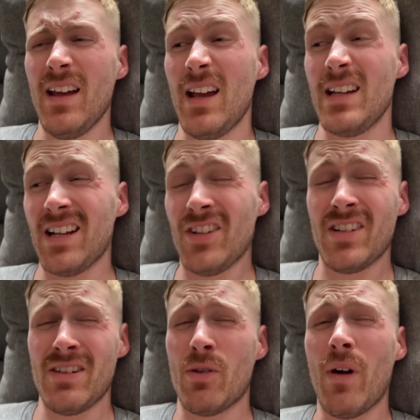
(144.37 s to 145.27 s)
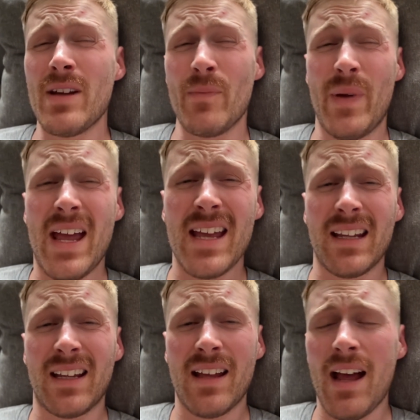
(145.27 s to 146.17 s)
It's actually quite
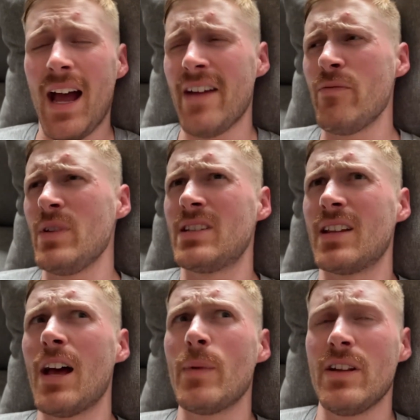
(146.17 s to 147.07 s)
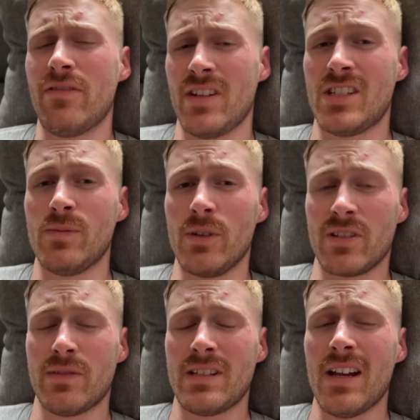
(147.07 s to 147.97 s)
big. I haven't been to that many festivals,
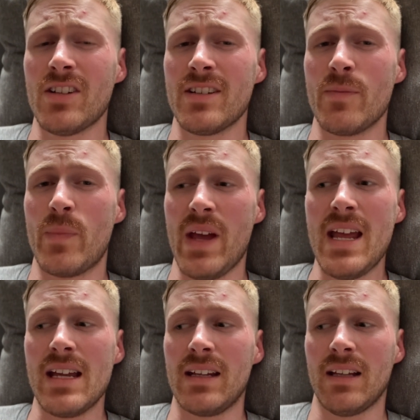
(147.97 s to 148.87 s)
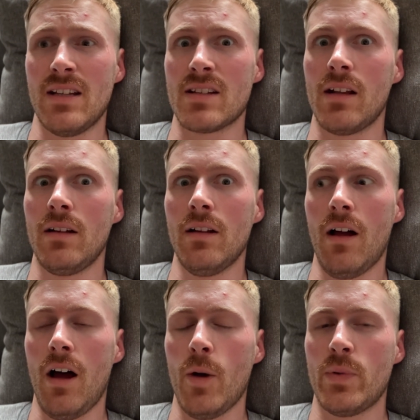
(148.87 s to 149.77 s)
but it's actually big and there's a
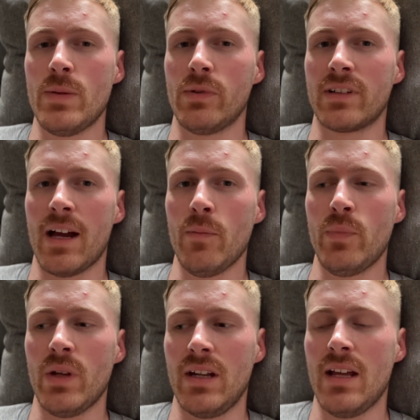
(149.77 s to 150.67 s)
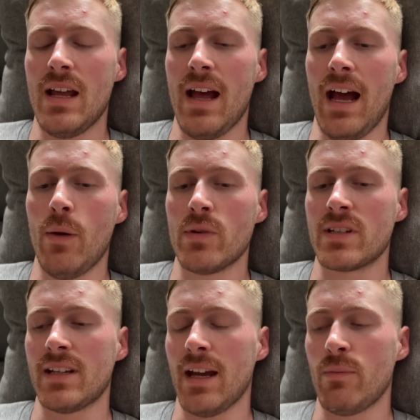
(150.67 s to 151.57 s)
lot of people camping. I
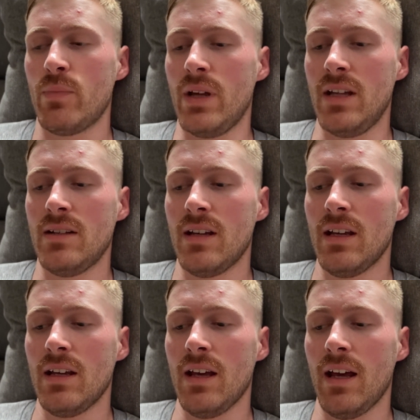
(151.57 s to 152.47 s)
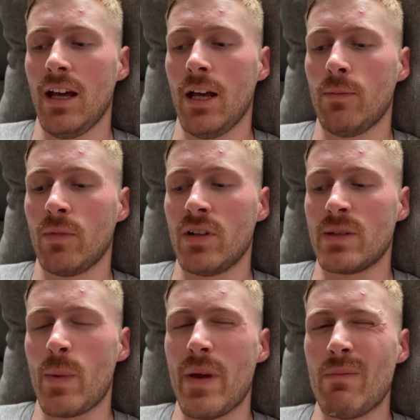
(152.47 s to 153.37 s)
wasn't camping because um,
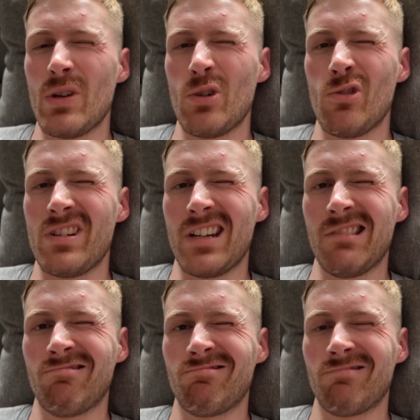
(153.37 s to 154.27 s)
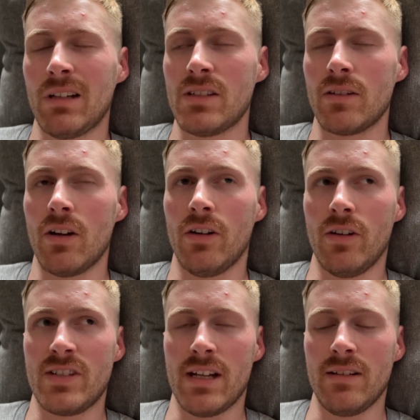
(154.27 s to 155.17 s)
I'm a bit bougie, so I got a
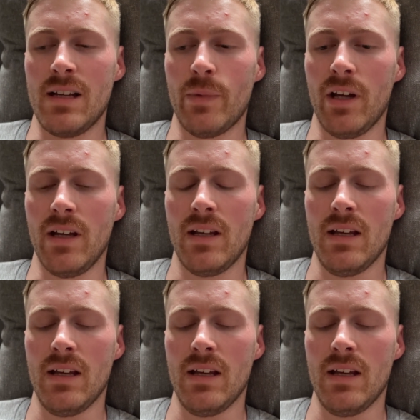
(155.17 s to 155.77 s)
hotel nearby.